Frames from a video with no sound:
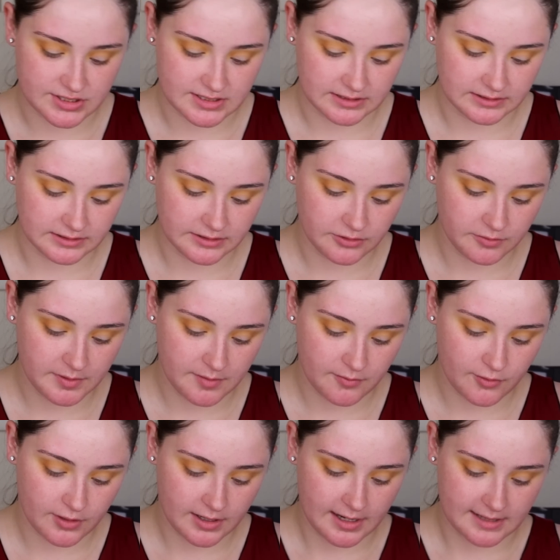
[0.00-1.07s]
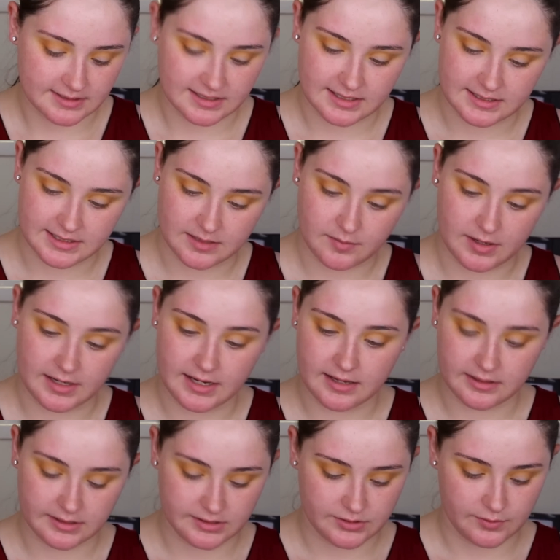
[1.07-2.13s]
just a little bit more as I dig my
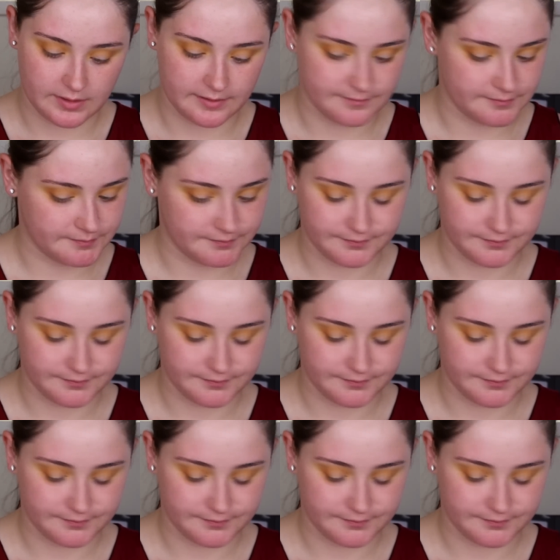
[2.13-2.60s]
nail into it.